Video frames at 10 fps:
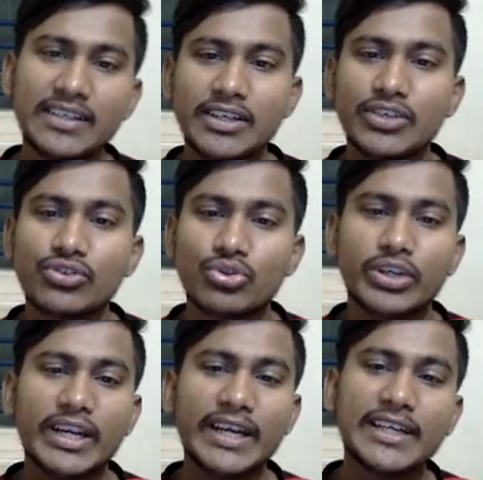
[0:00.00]
So
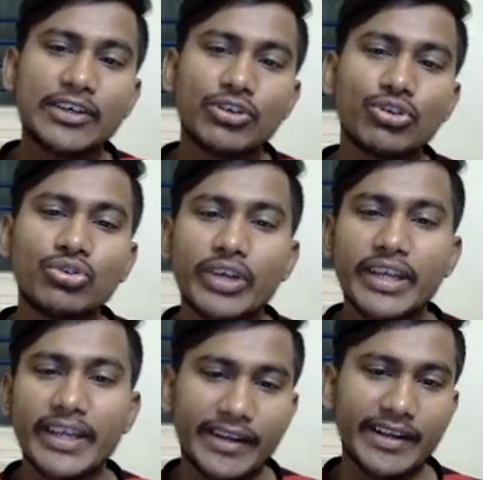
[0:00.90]
rate into
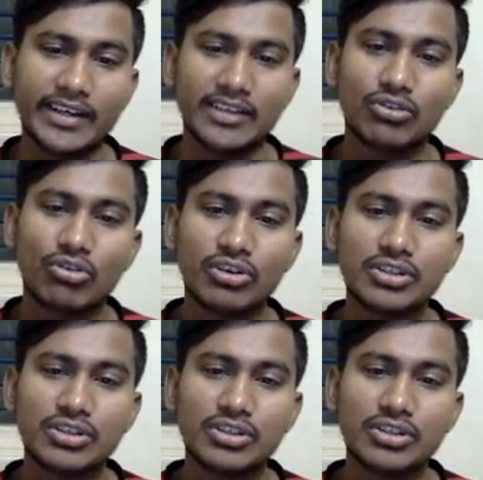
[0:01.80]
area. Cost